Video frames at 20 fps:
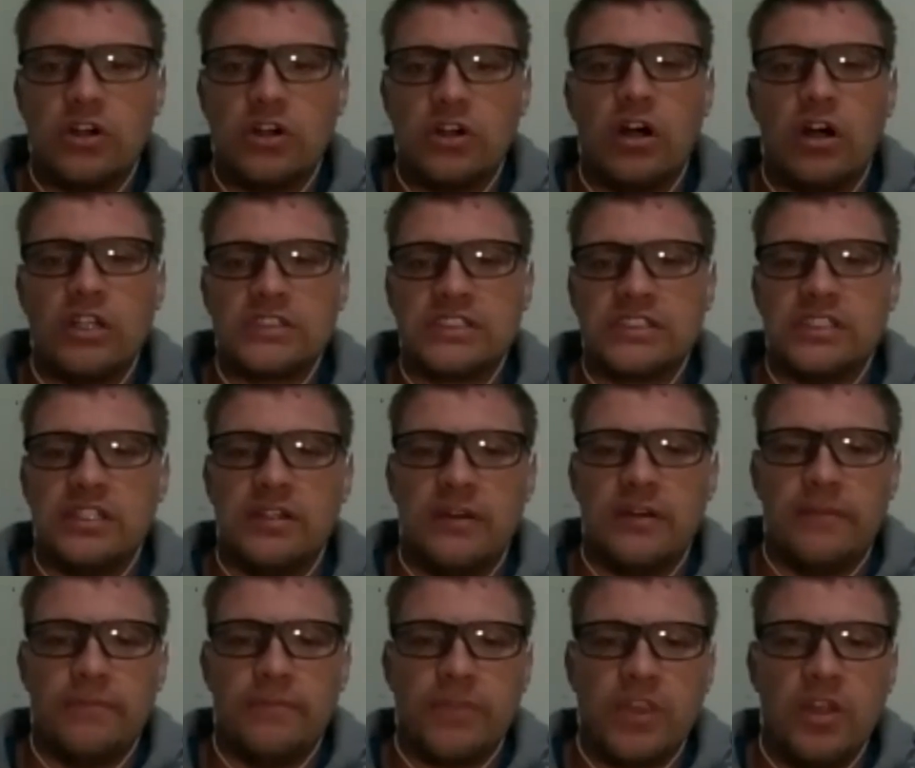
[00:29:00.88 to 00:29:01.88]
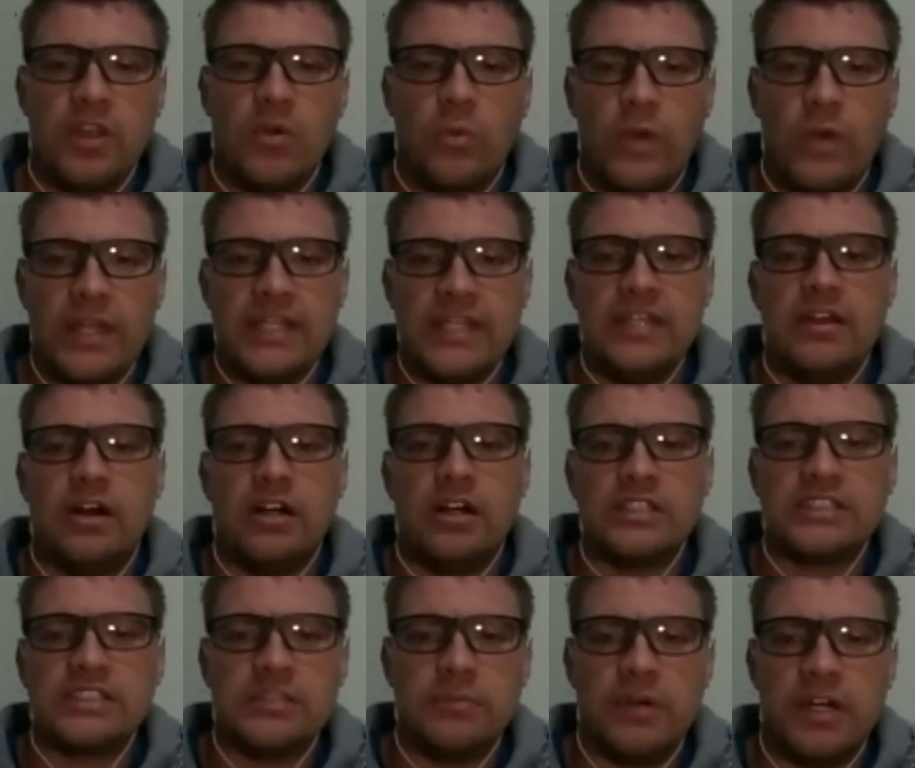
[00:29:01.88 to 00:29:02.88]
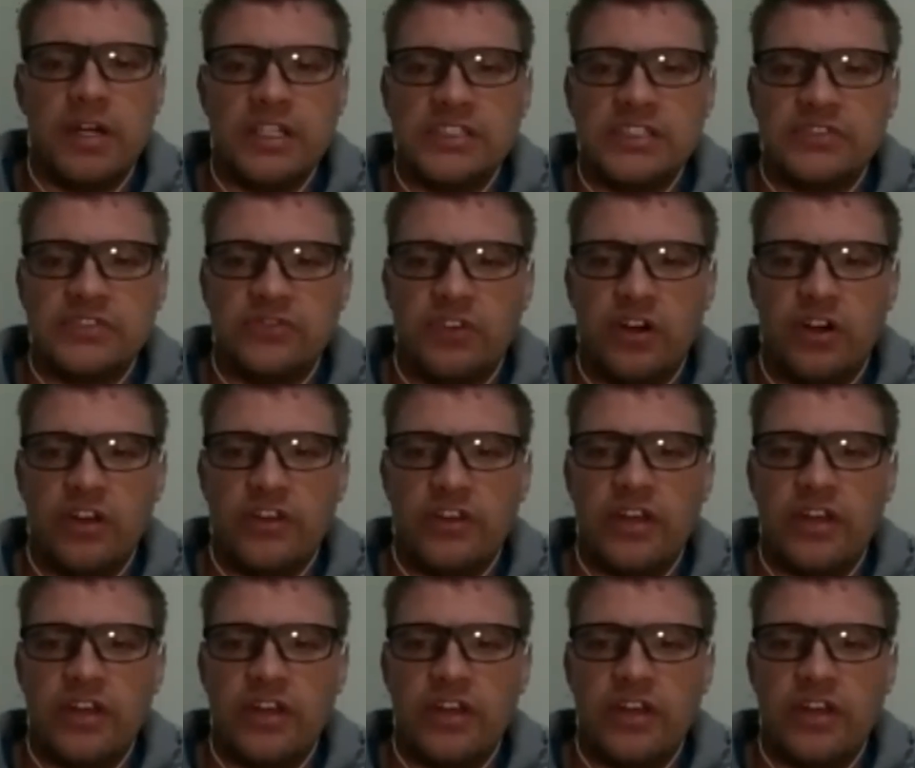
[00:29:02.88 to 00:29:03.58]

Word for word: asked, when he asked about his father,